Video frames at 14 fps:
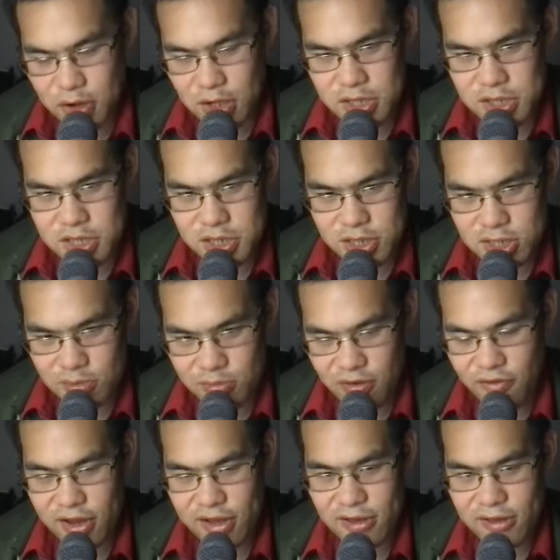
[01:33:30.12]
policy is to
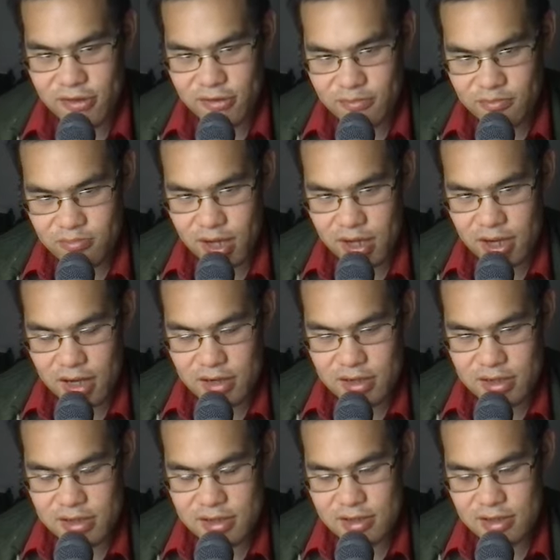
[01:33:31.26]
prevent
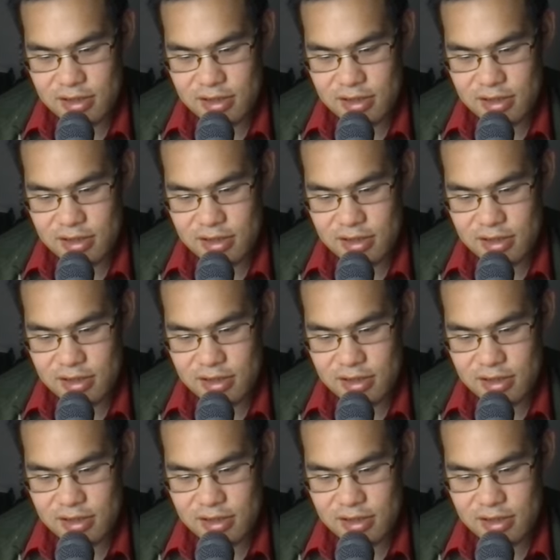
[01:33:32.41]
panhandling,